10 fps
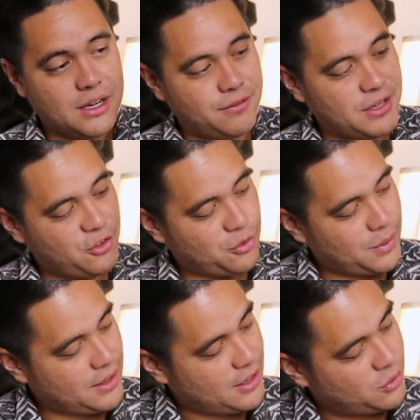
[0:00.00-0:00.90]
of the
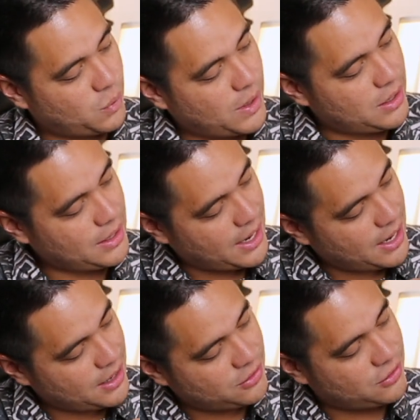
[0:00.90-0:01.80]
instrument, as well
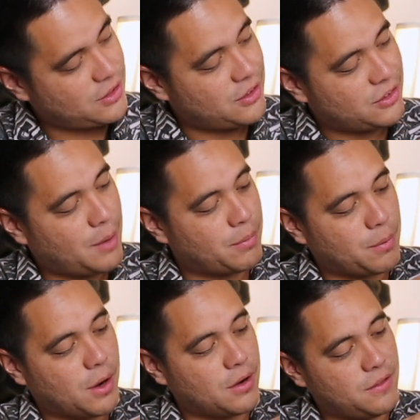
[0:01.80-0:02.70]
as this upper
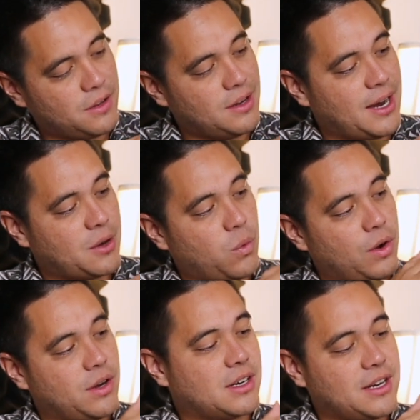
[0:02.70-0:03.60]
part of the neck
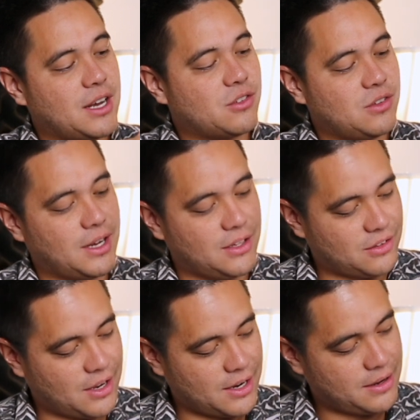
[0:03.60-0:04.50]
where it connects to the
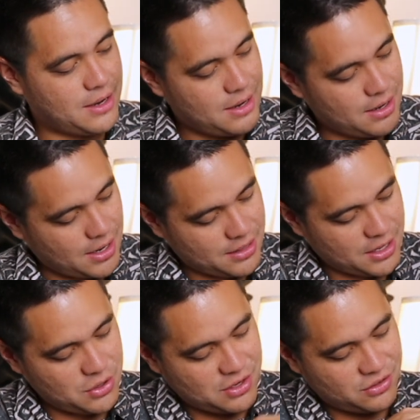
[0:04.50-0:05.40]
headstock. And
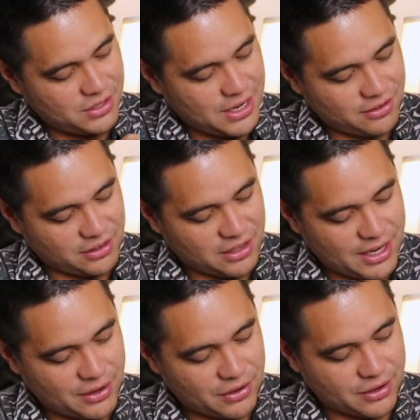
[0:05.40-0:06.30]
then you can see that it's
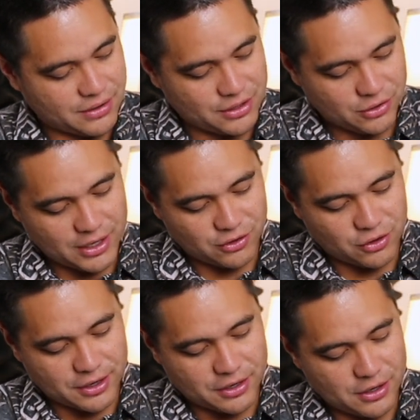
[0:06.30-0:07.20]
lighter. So it gets
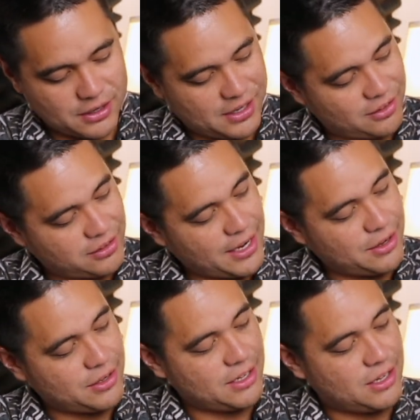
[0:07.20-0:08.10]
darker and it gets
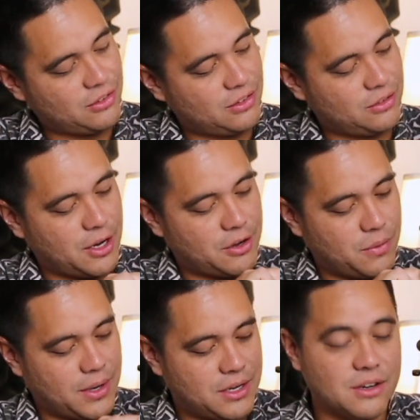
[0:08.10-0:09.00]
lighter and then it gets darker
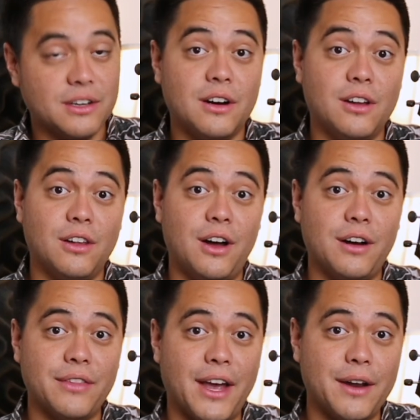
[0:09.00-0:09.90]
right here
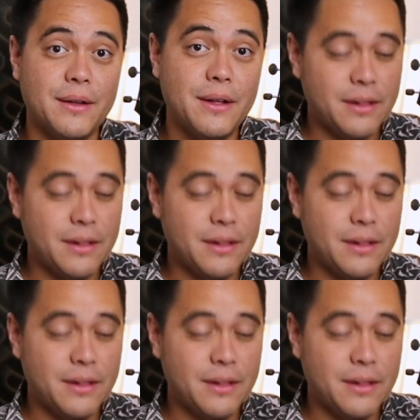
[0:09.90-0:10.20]
along that,